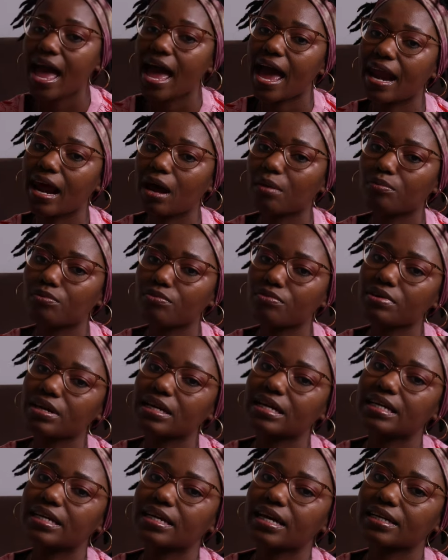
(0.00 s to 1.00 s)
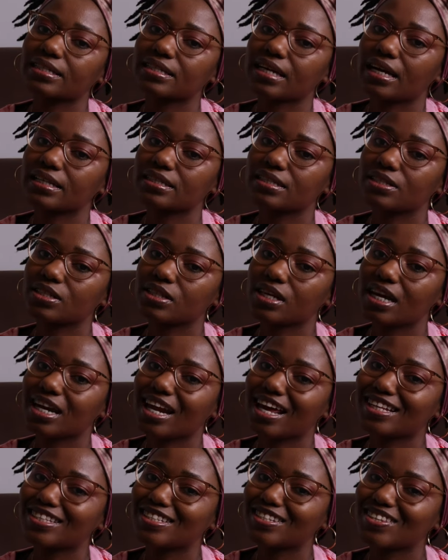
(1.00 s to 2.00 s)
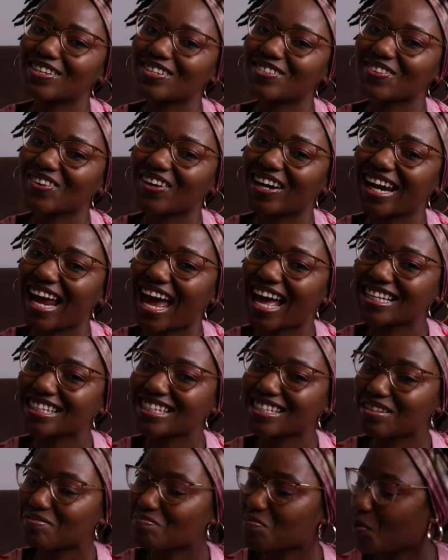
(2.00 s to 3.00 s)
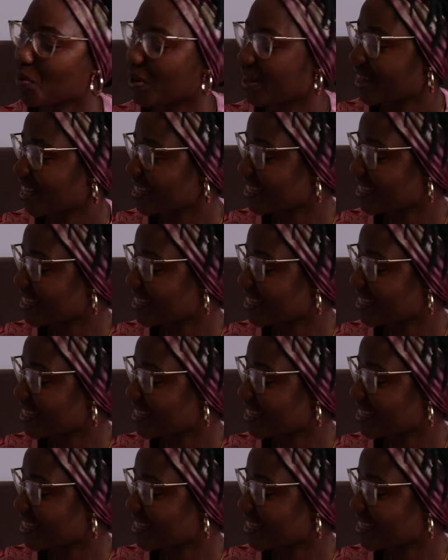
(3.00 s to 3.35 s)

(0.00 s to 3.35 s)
and I'm really excited to get into this one at some point